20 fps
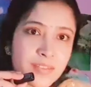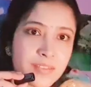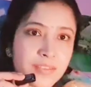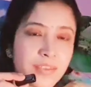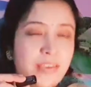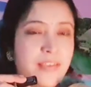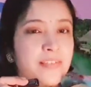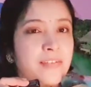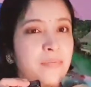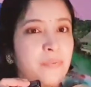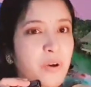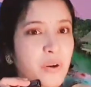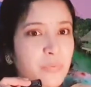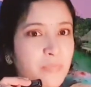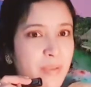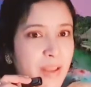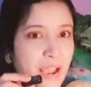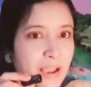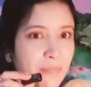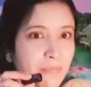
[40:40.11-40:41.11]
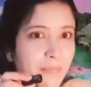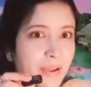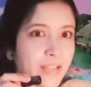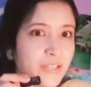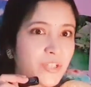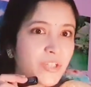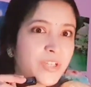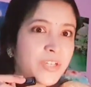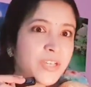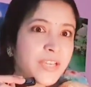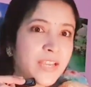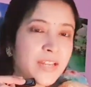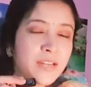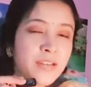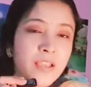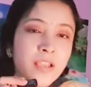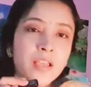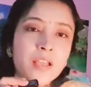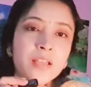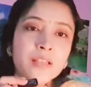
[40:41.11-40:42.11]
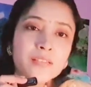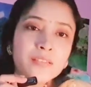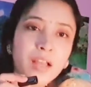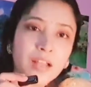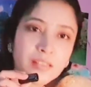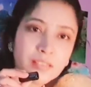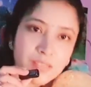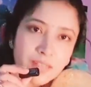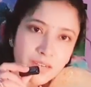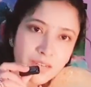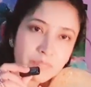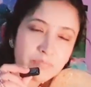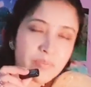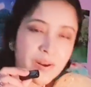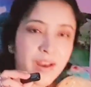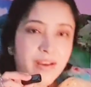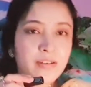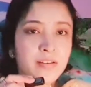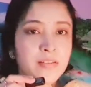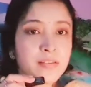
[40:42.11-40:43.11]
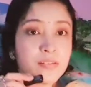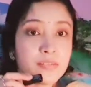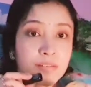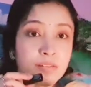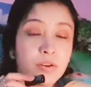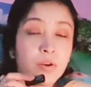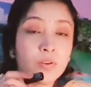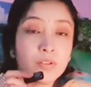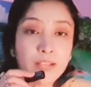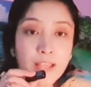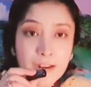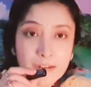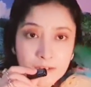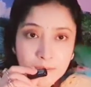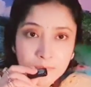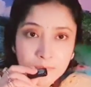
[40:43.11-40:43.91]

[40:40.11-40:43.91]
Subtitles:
things about black magic and tantric practices and all that.